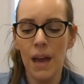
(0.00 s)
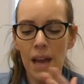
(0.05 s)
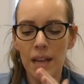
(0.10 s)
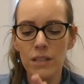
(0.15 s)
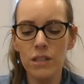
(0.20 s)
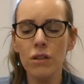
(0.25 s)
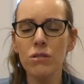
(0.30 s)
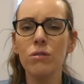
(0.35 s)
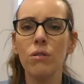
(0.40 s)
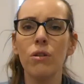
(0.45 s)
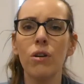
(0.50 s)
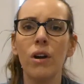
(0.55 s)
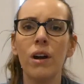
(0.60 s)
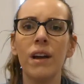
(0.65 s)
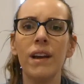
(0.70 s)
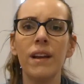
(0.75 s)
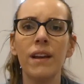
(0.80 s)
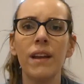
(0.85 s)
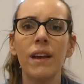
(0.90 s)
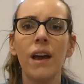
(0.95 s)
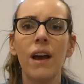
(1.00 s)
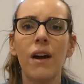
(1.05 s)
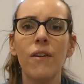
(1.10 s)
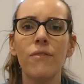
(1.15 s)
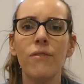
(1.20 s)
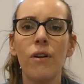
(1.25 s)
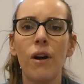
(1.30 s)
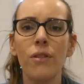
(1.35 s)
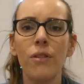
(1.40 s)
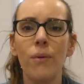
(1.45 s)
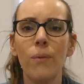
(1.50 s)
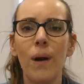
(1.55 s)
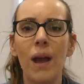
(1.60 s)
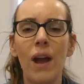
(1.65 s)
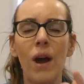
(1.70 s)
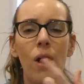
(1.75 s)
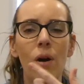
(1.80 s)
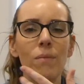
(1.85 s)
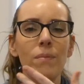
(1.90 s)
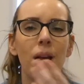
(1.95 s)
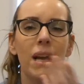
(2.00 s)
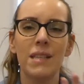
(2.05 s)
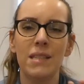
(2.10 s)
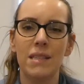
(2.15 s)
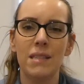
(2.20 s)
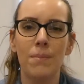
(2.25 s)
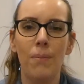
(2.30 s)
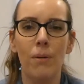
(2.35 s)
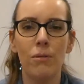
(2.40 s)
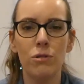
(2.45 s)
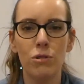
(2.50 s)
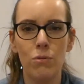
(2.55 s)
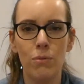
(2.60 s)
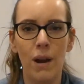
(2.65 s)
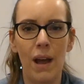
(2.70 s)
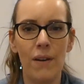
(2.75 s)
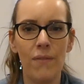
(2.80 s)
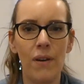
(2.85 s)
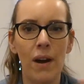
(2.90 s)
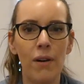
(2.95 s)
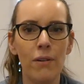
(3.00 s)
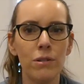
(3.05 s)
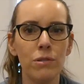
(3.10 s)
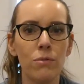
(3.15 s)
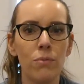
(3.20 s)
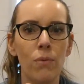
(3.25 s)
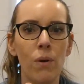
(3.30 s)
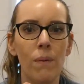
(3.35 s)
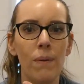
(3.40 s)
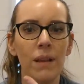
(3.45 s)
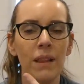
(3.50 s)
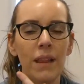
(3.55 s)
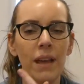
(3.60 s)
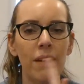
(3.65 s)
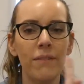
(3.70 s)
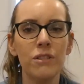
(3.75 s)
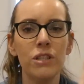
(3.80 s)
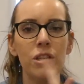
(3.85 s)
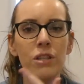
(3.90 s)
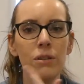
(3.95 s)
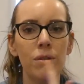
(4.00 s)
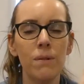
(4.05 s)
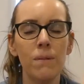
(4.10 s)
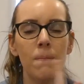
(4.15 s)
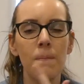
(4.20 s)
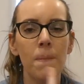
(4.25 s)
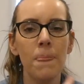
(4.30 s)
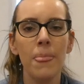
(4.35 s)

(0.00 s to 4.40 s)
It's also good for on the way home because it's about 2.5 hours from where we live to